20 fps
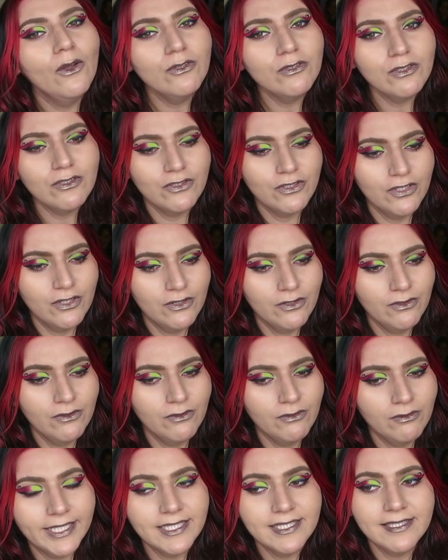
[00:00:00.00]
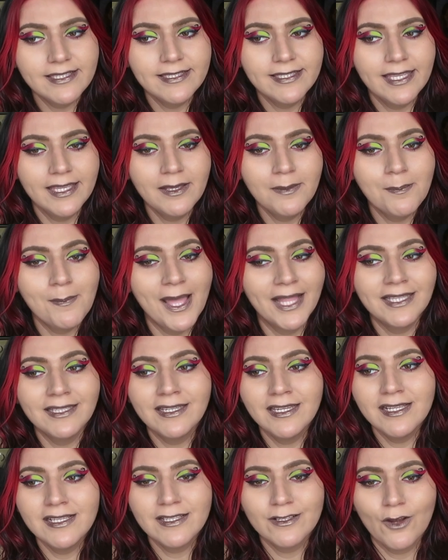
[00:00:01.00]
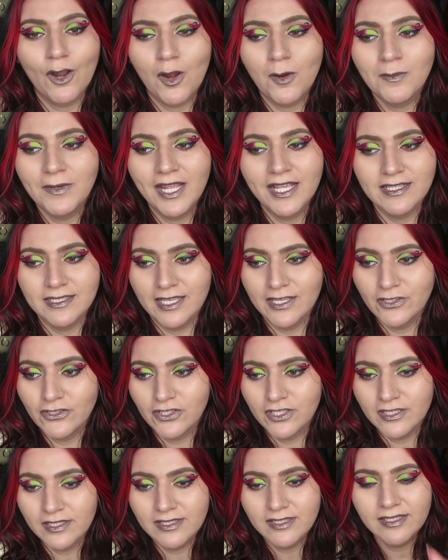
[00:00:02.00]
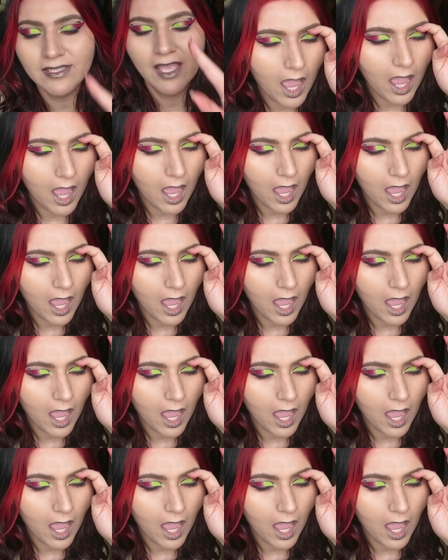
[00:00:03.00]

Those two can sing melodies and harmonizations